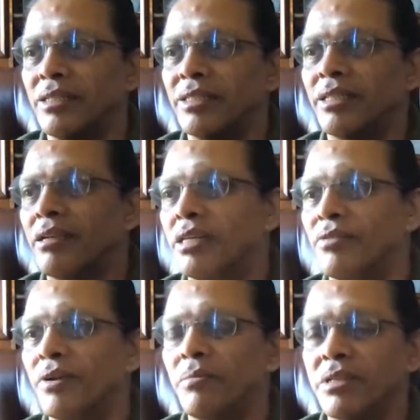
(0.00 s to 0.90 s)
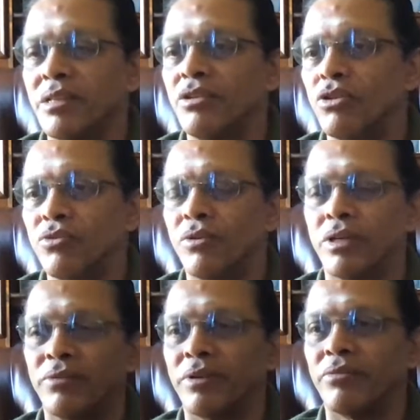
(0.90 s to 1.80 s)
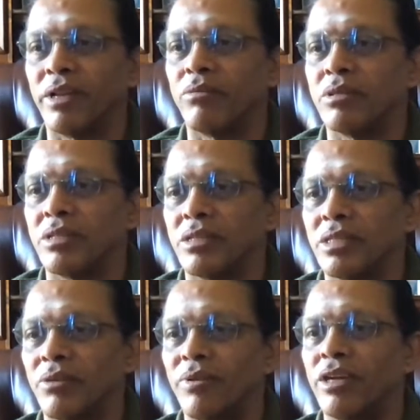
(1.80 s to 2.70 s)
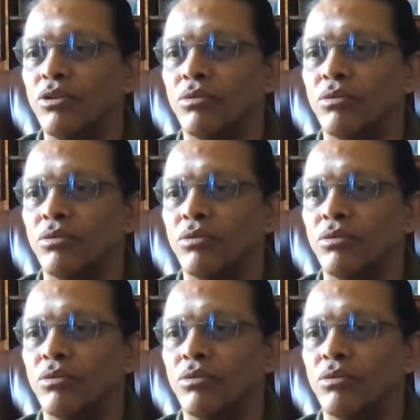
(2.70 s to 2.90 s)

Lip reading: There are different muscles used for different frequencies. The way